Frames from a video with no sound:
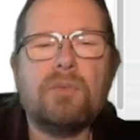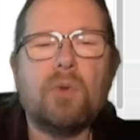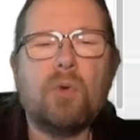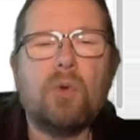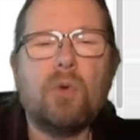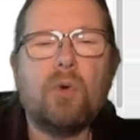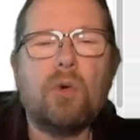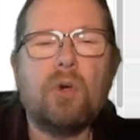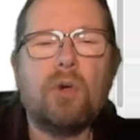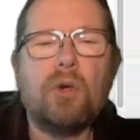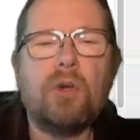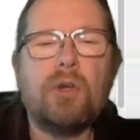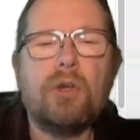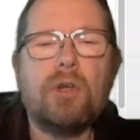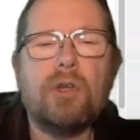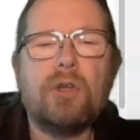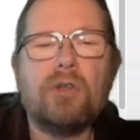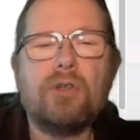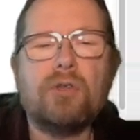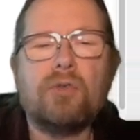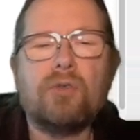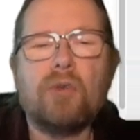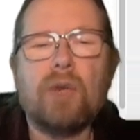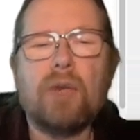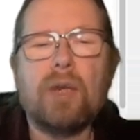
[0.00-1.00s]
or you could
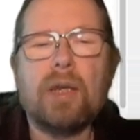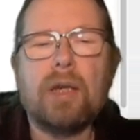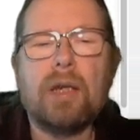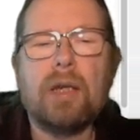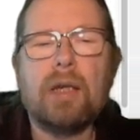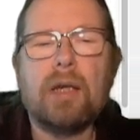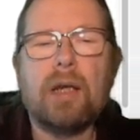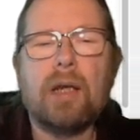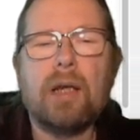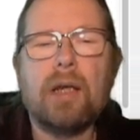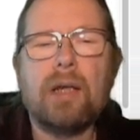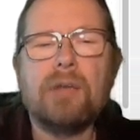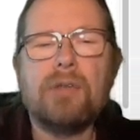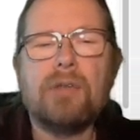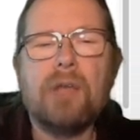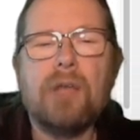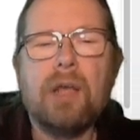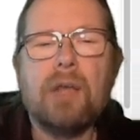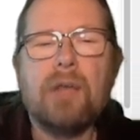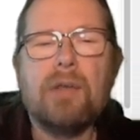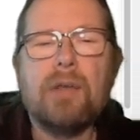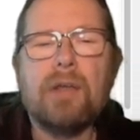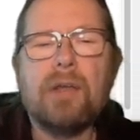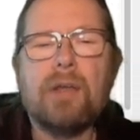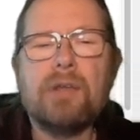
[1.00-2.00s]
just recognize
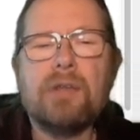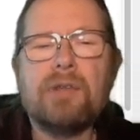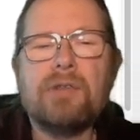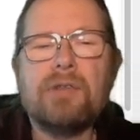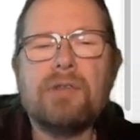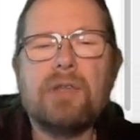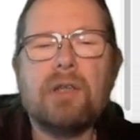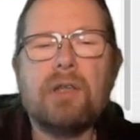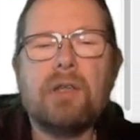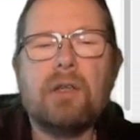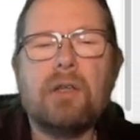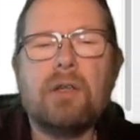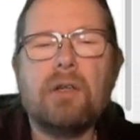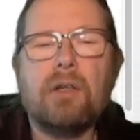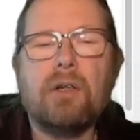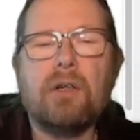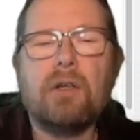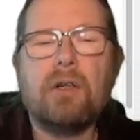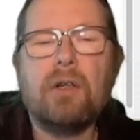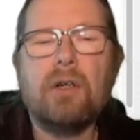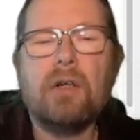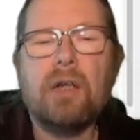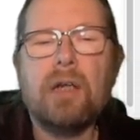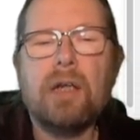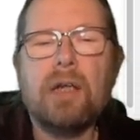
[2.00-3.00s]
that a
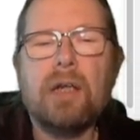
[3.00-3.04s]
cylinder